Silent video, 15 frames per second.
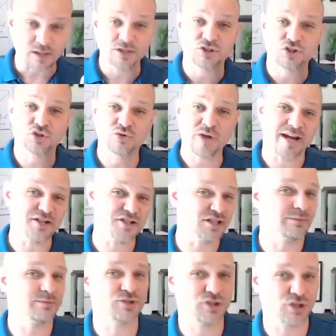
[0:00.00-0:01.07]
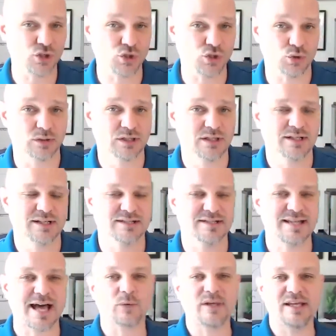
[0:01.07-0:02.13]
Strategy number 2 is
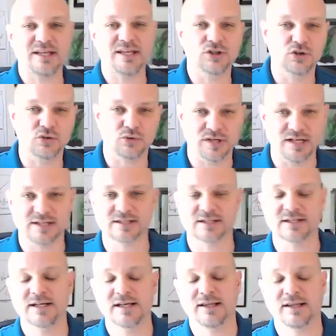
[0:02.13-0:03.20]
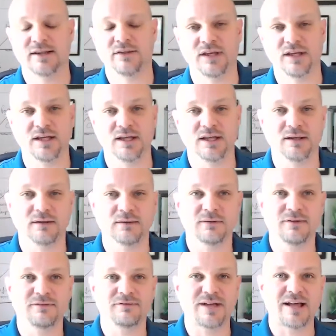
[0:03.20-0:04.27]
how do we increase the
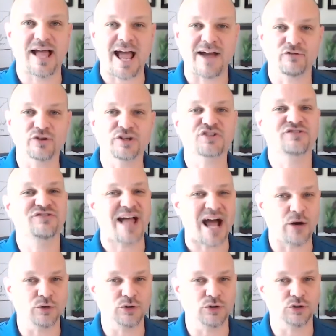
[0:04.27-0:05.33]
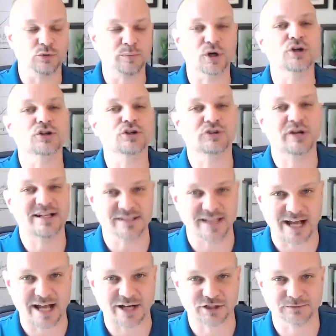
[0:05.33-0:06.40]
average value per
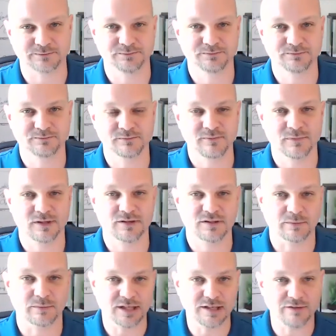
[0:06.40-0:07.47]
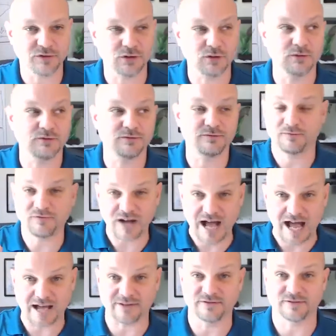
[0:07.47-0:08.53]
transaction? So I'm going to give you
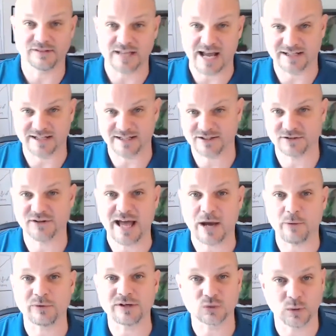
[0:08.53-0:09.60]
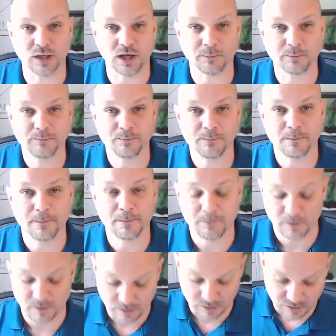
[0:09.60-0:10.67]
5 tactics on that one as well.
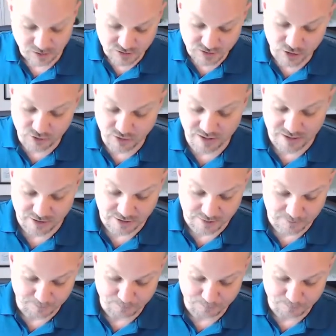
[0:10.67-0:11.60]
Consider this.